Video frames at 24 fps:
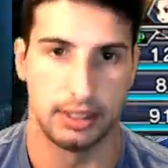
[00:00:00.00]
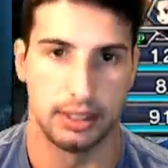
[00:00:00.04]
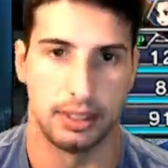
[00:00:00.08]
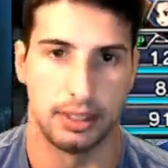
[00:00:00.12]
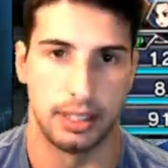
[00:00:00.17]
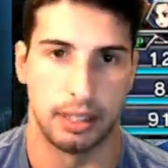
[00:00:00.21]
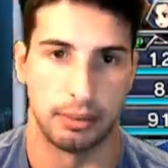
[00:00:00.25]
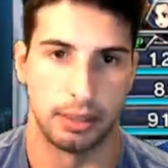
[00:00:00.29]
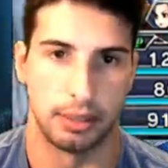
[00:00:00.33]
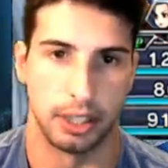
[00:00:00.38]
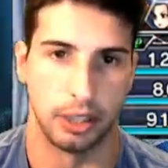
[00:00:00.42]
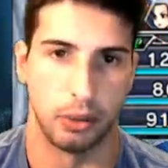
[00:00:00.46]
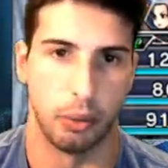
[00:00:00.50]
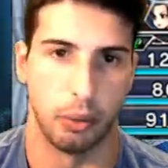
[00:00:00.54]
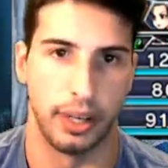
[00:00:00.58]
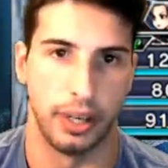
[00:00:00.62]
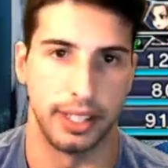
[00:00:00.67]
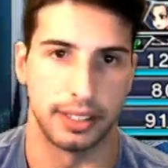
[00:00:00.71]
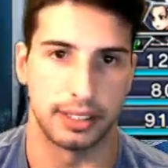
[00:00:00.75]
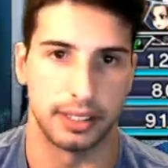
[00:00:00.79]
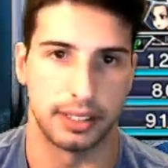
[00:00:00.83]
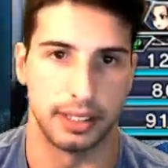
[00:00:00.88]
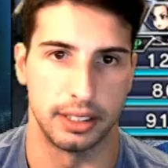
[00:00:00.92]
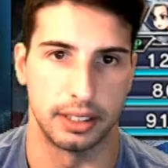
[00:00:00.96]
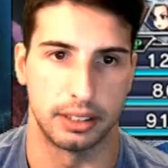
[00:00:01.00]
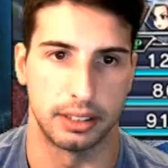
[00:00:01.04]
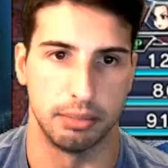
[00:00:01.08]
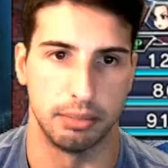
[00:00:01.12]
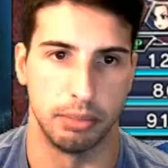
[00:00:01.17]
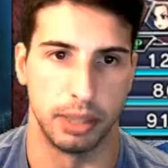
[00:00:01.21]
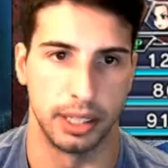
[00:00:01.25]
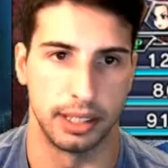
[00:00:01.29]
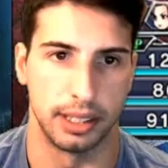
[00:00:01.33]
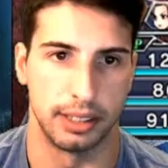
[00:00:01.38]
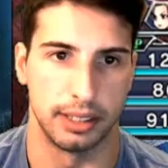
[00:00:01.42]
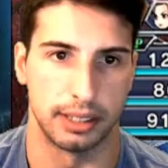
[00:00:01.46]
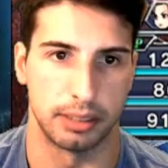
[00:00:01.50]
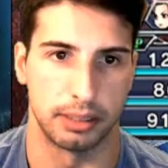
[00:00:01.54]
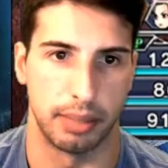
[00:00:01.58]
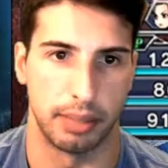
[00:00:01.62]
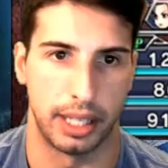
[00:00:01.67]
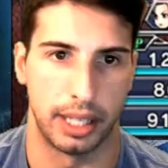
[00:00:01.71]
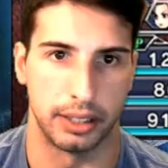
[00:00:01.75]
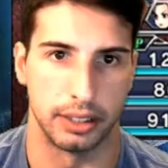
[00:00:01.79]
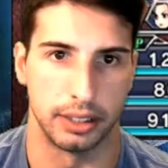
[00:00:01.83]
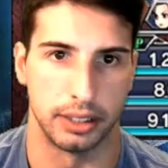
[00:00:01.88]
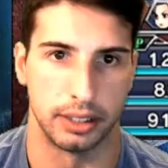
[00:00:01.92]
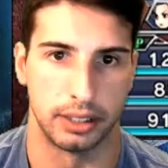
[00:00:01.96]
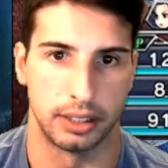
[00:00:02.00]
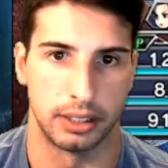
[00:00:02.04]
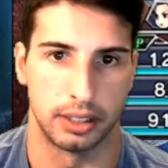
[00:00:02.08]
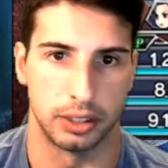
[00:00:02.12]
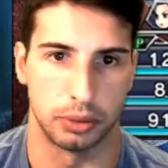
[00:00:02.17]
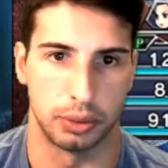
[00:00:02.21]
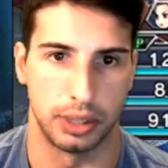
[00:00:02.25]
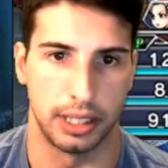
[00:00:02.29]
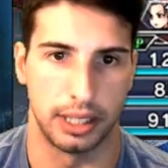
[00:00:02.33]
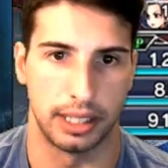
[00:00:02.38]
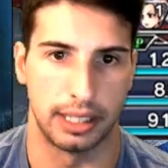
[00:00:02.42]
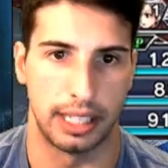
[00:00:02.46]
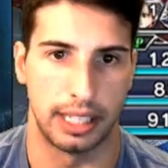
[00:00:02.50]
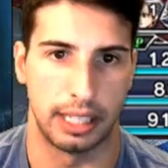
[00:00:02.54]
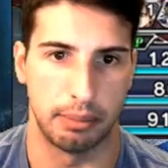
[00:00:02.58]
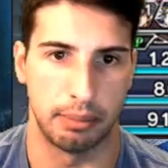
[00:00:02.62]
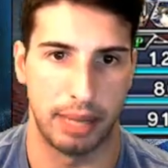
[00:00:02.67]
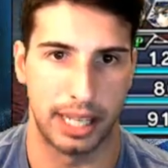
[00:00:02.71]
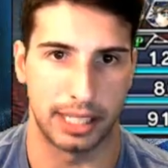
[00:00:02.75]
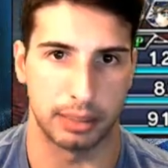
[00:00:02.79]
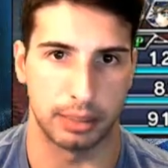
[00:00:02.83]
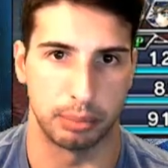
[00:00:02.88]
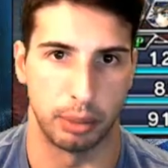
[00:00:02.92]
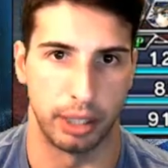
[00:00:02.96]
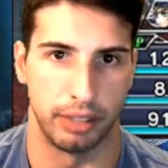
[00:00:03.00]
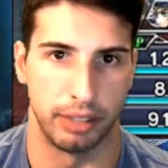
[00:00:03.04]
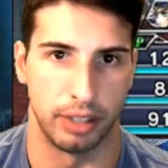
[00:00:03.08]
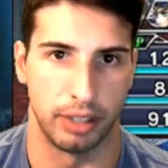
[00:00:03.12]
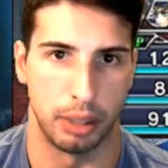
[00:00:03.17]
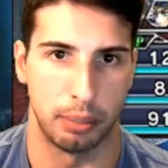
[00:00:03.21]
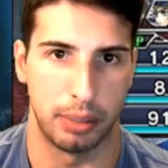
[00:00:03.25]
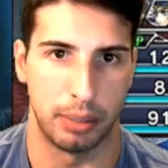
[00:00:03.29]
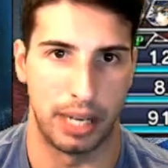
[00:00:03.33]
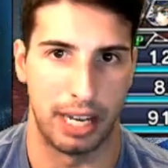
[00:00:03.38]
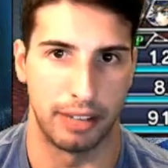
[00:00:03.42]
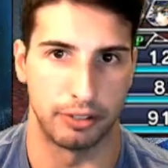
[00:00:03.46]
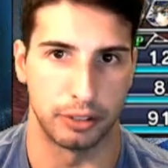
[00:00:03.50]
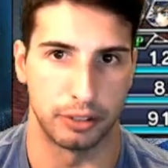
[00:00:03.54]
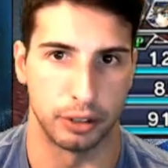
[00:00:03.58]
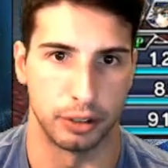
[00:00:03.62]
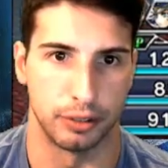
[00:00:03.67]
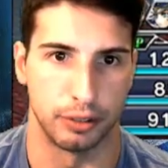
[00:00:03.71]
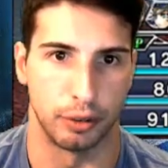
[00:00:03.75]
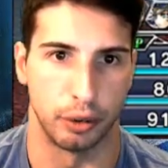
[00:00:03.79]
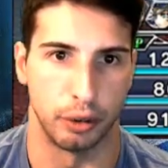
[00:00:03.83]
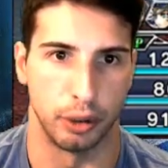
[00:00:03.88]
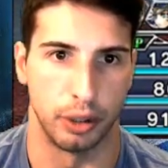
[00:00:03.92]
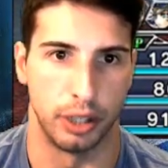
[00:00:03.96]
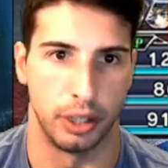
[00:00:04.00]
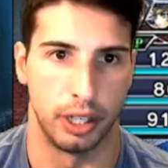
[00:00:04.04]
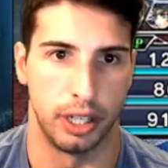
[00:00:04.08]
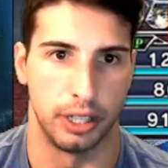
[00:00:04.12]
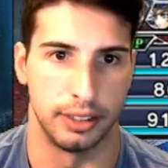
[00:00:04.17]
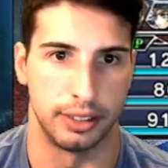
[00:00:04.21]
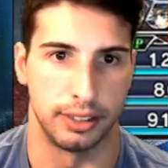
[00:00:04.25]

I'm gonna waste it, but it doesn't matter. Because we need that max brave up after for uh, the